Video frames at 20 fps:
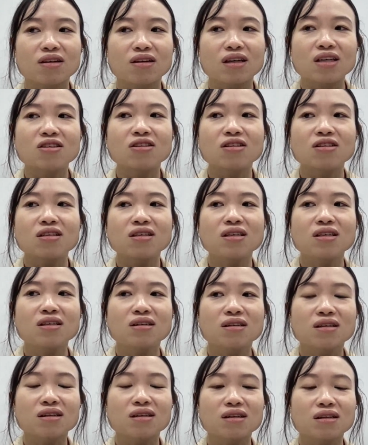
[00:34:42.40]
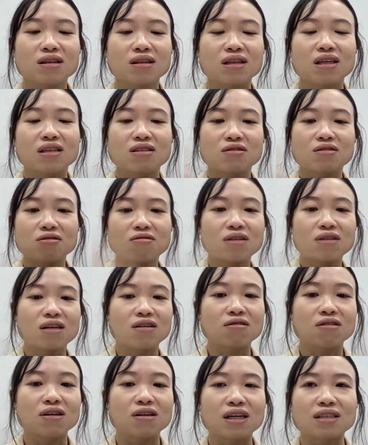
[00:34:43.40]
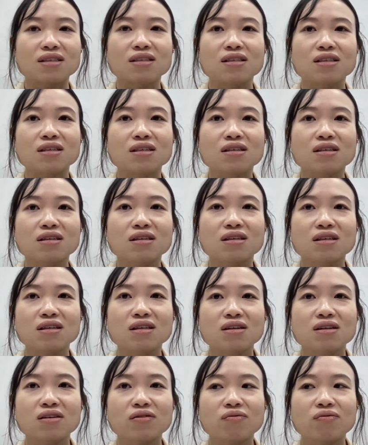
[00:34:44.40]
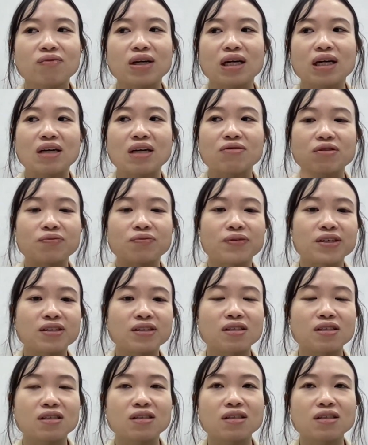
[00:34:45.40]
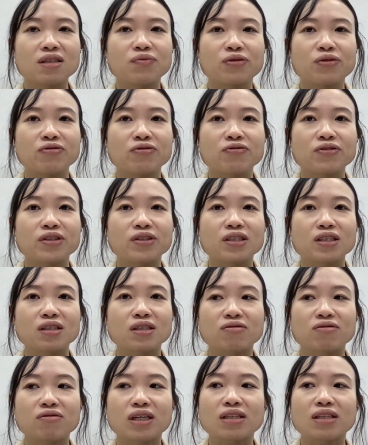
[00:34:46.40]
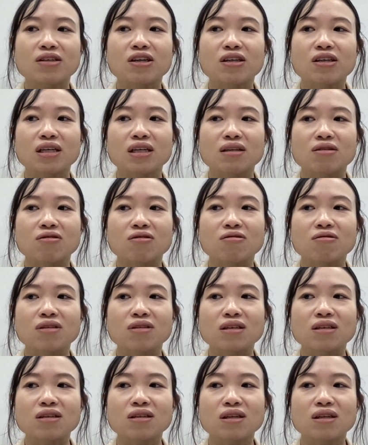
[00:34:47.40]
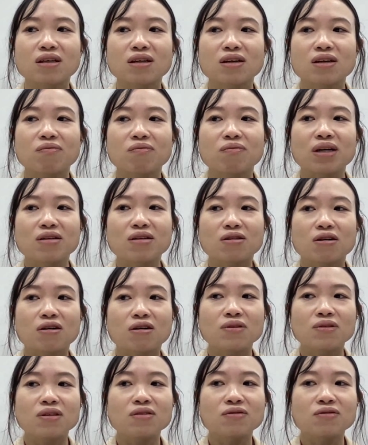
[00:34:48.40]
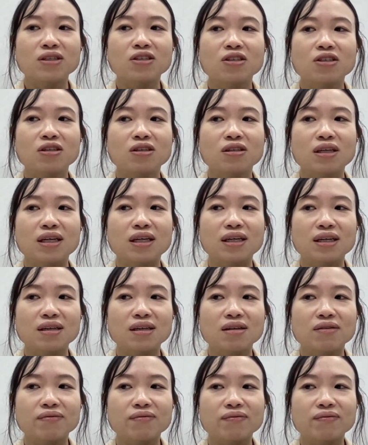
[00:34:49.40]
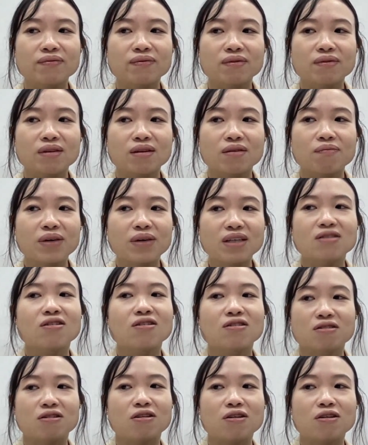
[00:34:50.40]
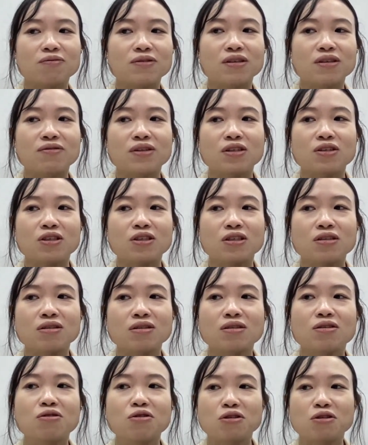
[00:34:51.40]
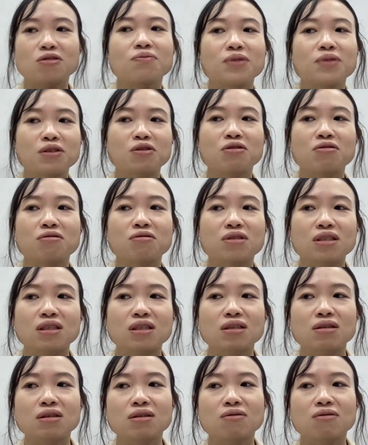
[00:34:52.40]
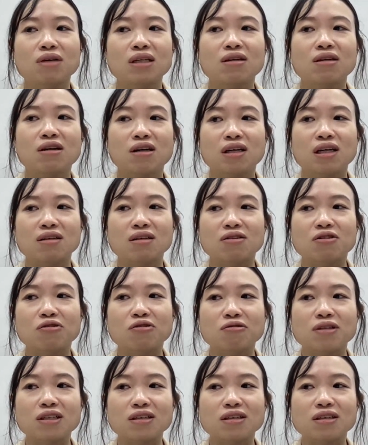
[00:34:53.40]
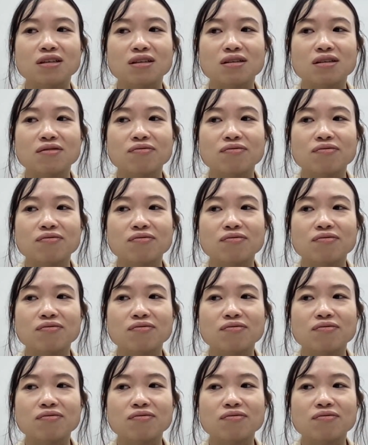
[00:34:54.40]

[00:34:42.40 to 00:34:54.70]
Actually, there is no right or wrong answer. But I would personally prefer one-hot encoding. But your observation there, based on your observation, you should be choosing one-hot encoding.